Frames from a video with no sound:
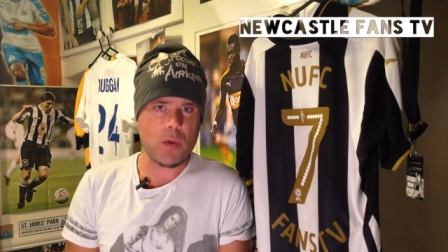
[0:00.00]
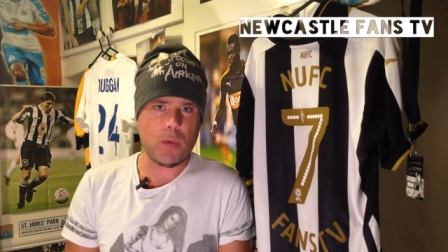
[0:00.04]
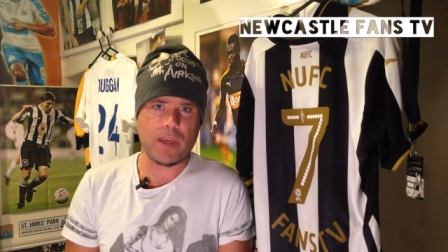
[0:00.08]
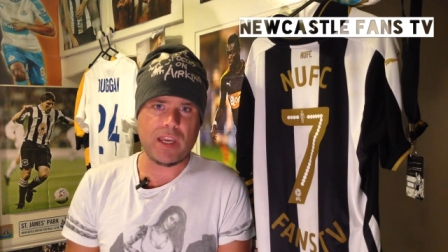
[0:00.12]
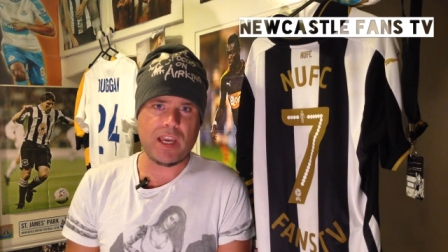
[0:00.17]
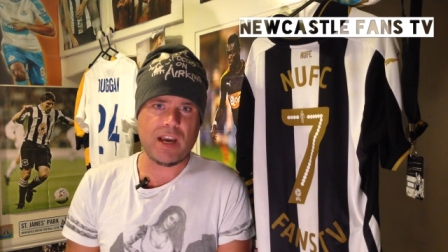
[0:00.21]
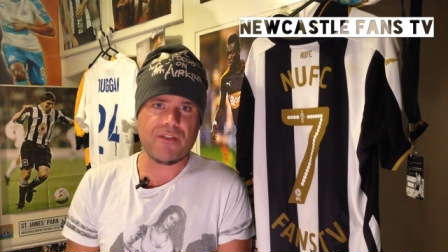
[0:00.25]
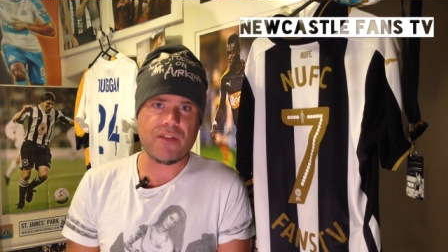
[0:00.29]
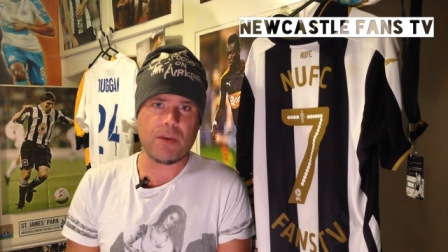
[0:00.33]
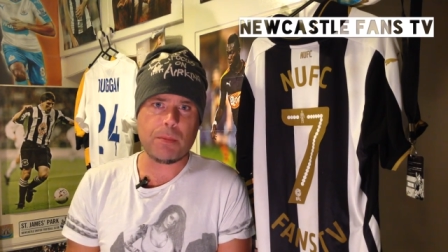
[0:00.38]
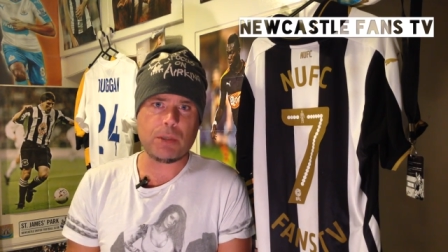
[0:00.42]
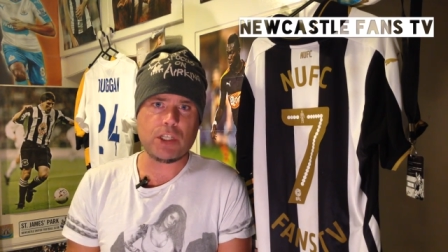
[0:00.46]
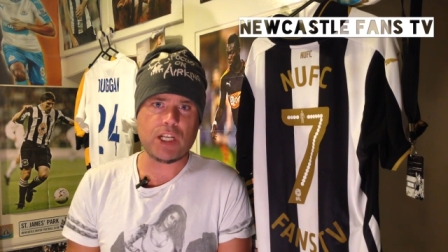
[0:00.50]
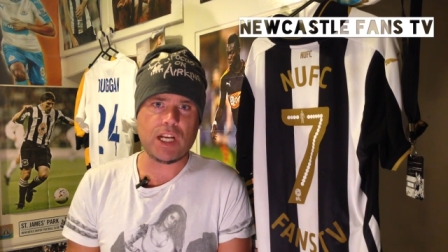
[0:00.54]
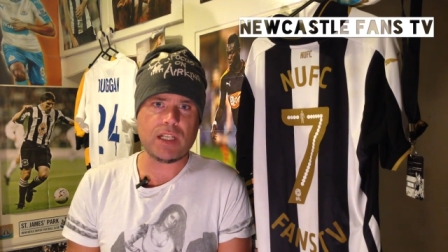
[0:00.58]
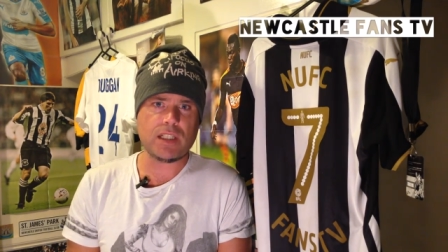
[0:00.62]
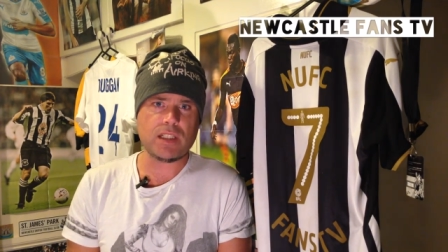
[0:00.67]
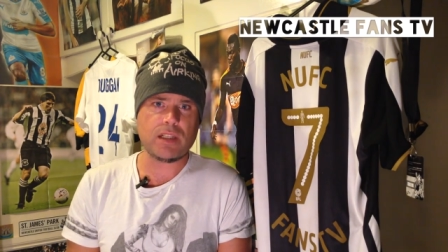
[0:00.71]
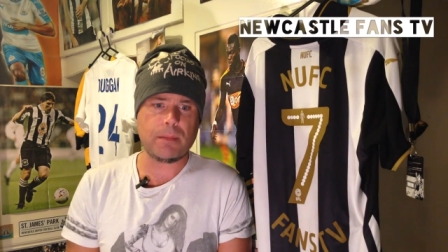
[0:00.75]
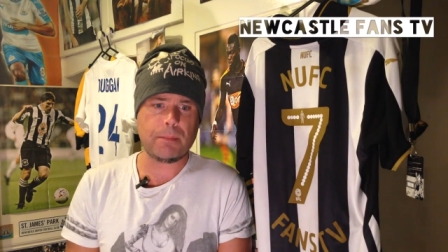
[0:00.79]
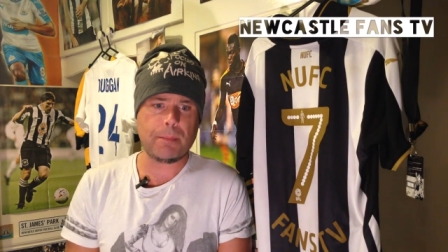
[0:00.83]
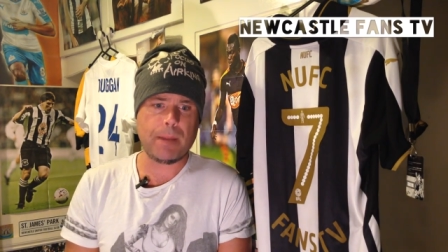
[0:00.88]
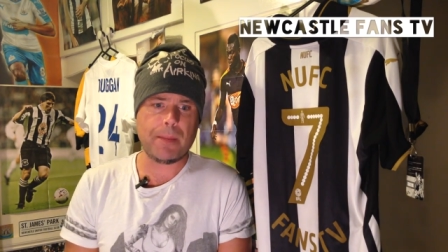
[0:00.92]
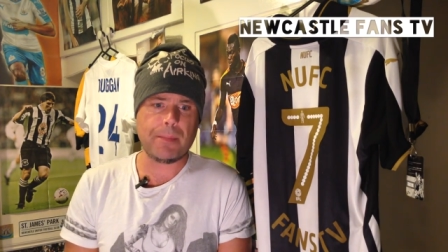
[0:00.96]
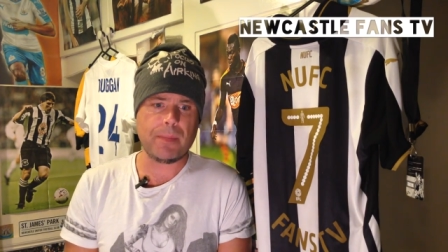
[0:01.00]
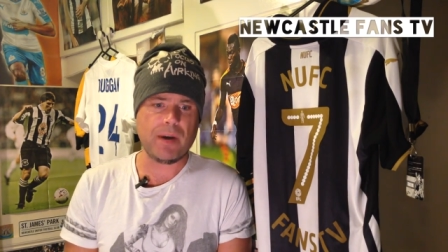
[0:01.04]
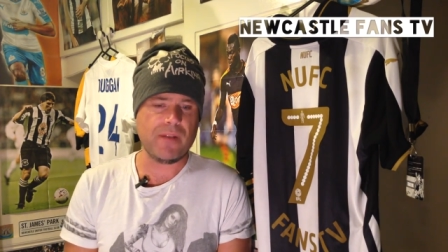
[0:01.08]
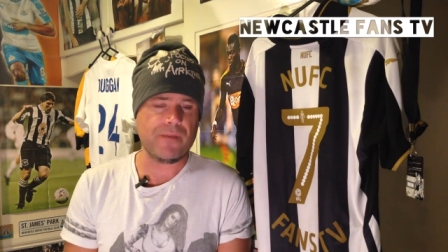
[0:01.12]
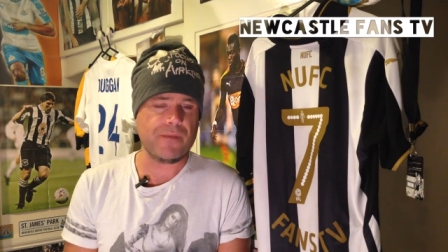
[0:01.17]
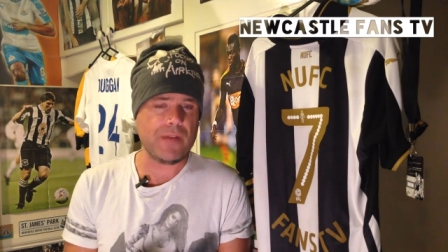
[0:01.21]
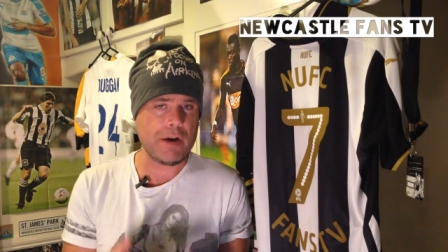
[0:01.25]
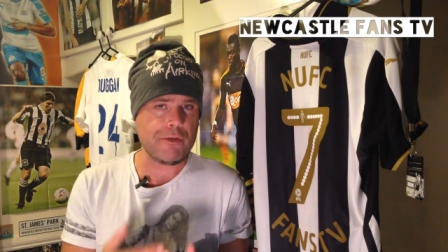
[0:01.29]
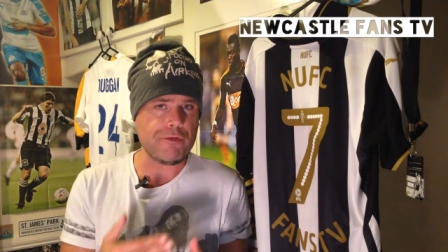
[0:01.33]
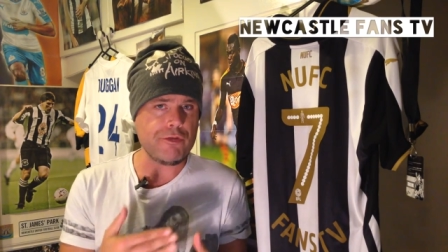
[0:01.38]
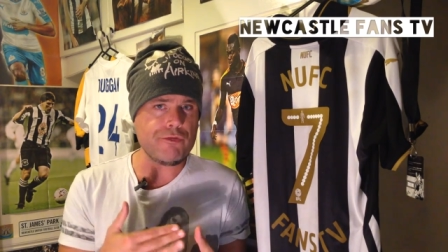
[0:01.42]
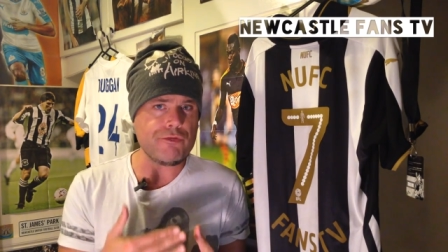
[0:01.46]
We have him Chancel Mbemba,
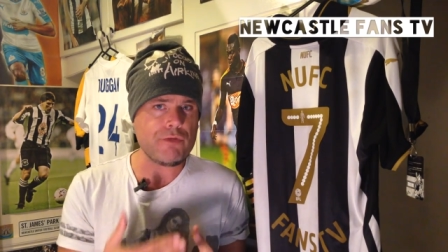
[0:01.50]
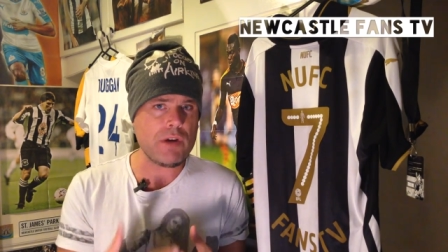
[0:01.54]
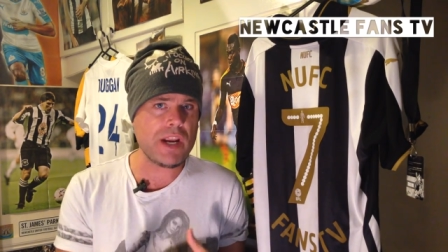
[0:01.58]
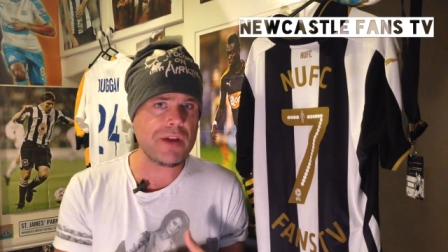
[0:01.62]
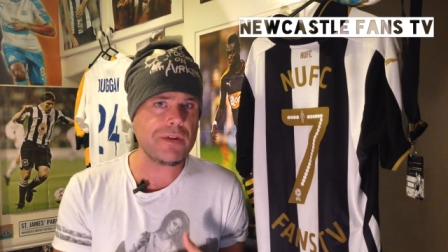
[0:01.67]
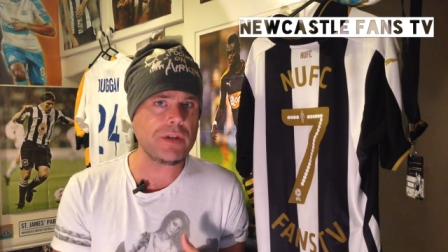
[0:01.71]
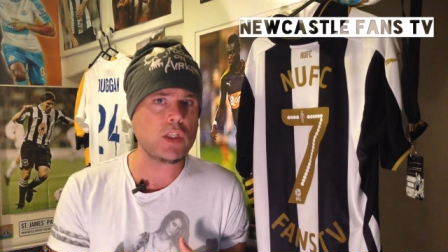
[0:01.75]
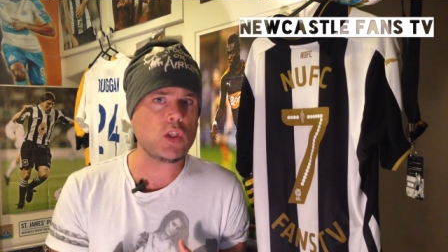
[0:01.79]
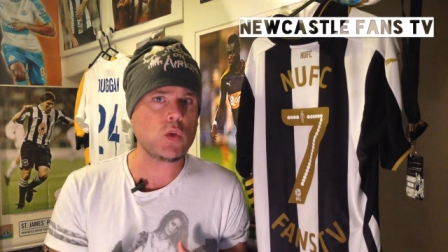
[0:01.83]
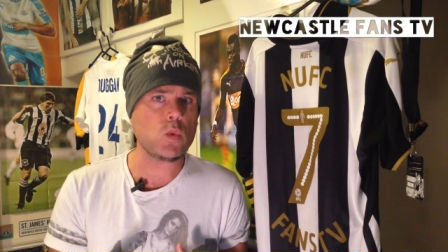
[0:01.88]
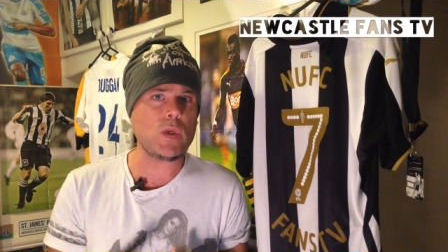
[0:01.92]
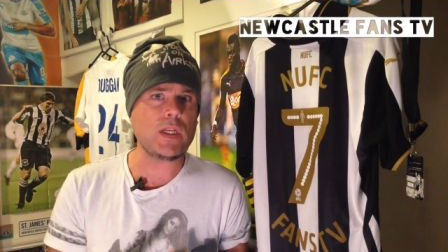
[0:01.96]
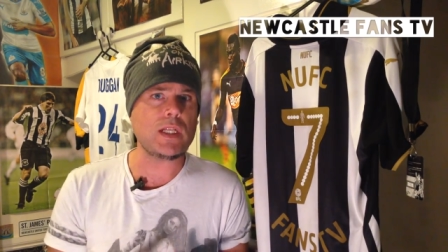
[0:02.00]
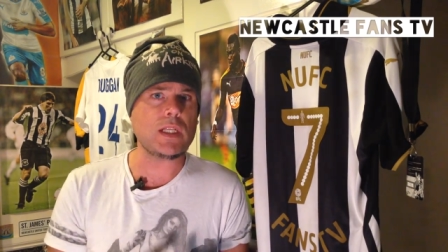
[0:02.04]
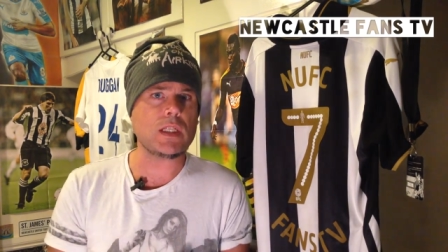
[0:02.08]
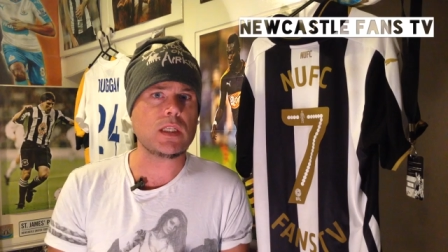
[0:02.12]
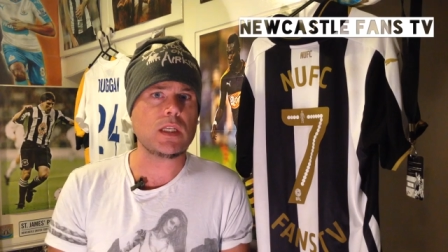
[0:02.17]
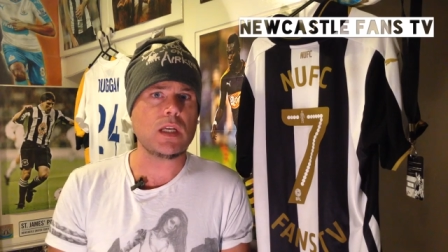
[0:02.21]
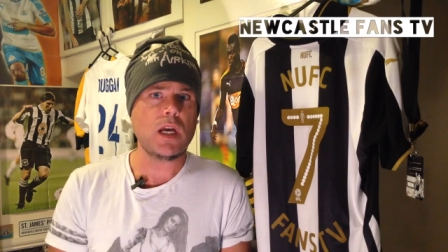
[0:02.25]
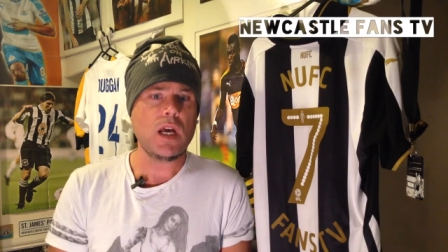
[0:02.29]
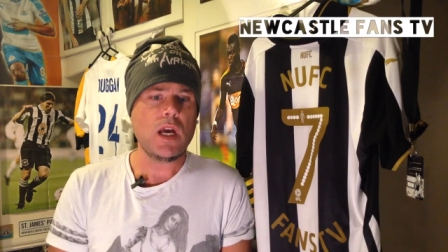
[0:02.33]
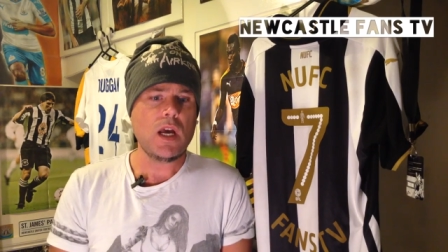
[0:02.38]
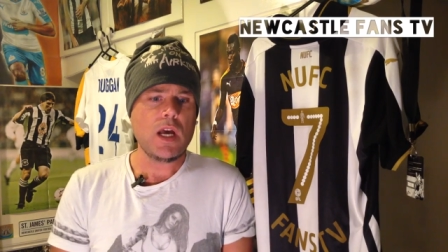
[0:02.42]
very rare he tweets.